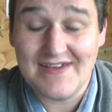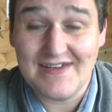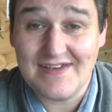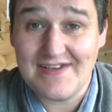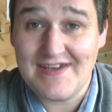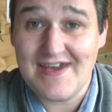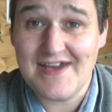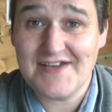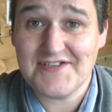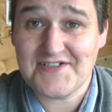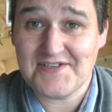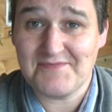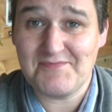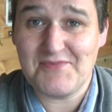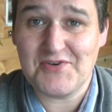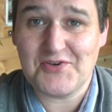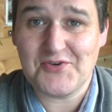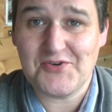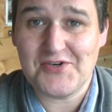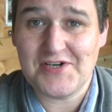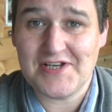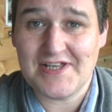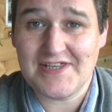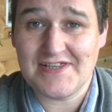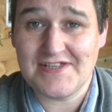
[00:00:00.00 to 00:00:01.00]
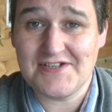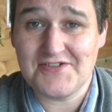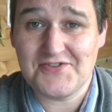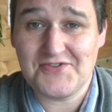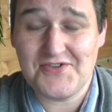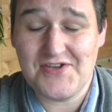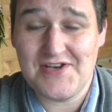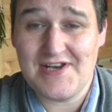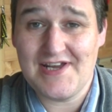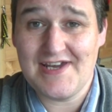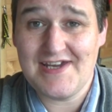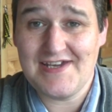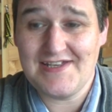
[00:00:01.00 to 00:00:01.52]
yes I'm recording this
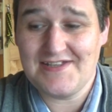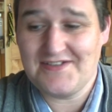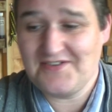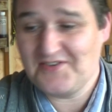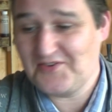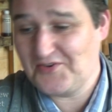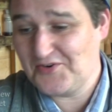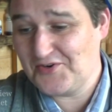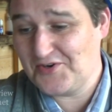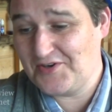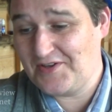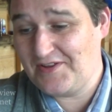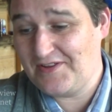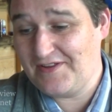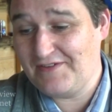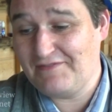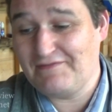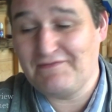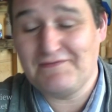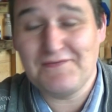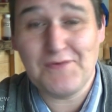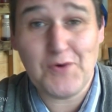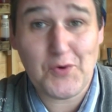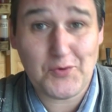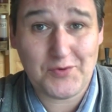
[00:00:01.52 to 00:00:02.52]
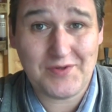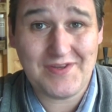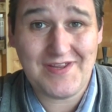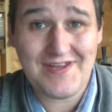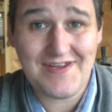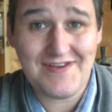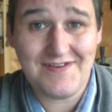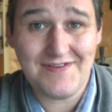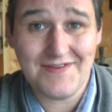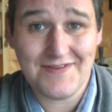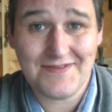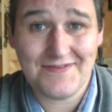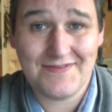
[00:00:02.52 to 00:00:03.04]
tonight on the
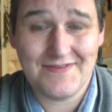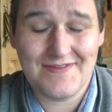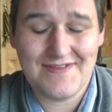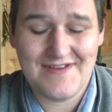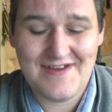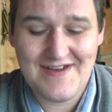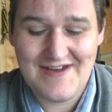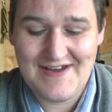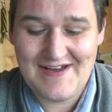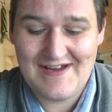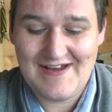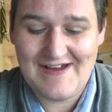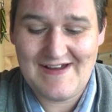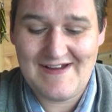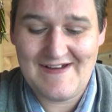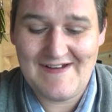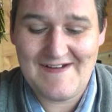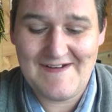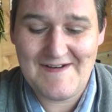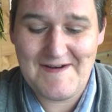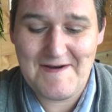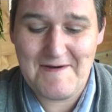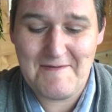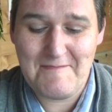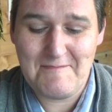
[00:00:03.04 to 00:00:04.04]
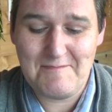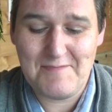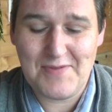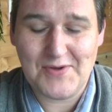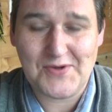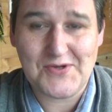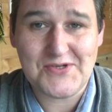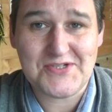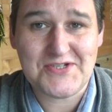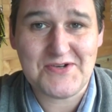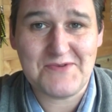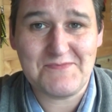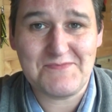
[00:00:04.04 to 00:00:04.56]
14th uh,
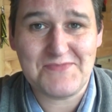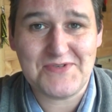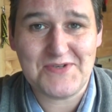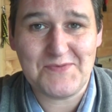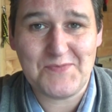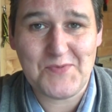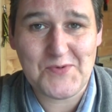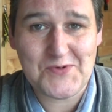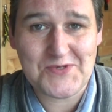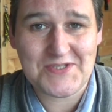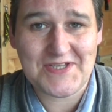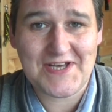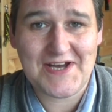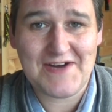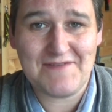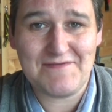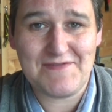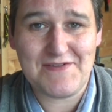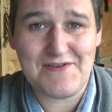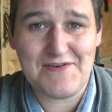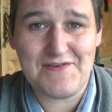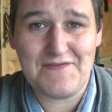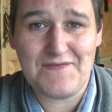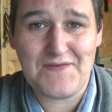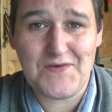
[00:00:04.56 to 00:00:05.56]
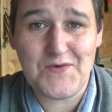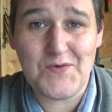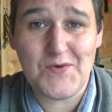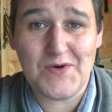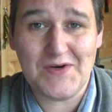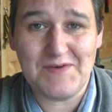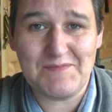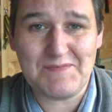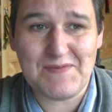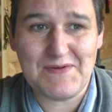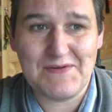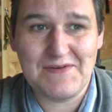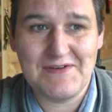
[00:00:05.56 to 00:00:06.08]
because I'm supposed to have the review
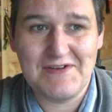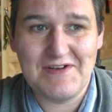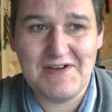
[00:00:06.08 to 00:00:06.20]
up